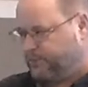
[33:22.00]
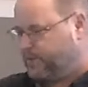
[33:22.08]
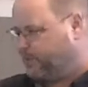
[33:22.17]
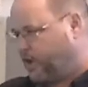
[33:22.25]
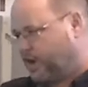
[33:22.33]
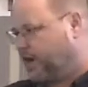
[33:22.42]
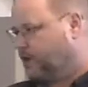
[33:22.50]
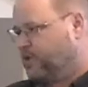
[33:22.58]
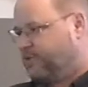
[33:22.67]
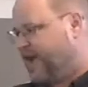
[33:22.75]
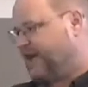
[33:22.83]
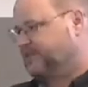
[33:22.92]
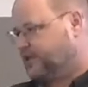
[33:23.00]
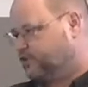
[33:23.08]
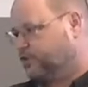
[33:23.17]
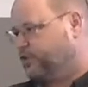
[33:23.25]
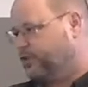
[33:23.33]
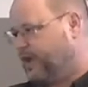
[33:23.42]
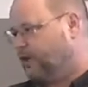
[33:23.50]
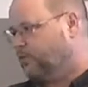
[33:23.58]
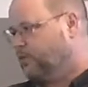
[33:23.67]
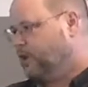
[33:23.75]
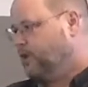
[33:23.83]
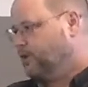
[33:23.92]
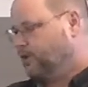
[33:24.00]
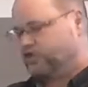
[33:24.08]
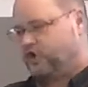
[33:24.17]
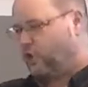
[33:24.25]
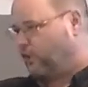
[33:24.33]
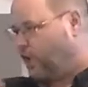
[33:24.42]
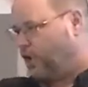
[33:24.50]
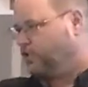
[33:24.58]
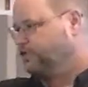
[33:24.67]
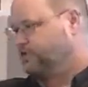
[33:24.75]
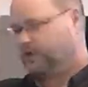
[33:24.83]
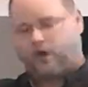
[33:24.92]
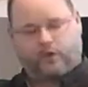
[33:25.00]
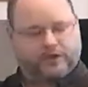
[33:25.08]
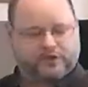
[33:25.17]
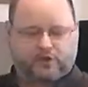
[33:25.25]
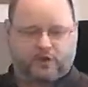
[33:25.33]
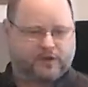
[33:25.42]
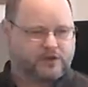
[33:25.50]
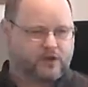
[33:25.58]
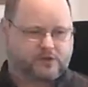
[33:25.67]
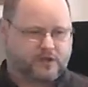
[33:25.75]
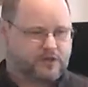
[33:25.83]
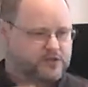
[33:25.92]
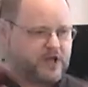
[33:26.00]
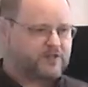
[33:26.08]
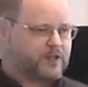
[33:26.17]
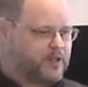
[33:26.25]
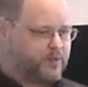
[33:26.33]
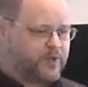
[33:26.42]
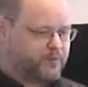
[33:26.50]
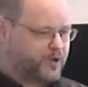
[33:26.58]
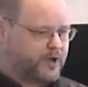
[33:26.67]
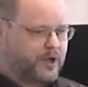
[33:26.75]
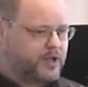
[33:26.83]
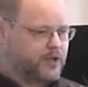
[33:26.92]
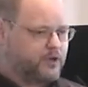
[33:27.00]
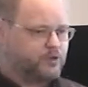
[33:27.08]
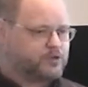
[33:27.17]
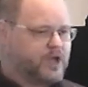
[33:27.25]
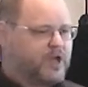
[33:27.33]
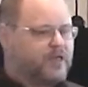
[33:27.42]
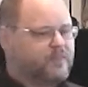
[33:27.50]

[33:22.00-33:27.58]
people aren't going to be passing through there. There's no roads going to it. There's, there's nothing that people are going to use.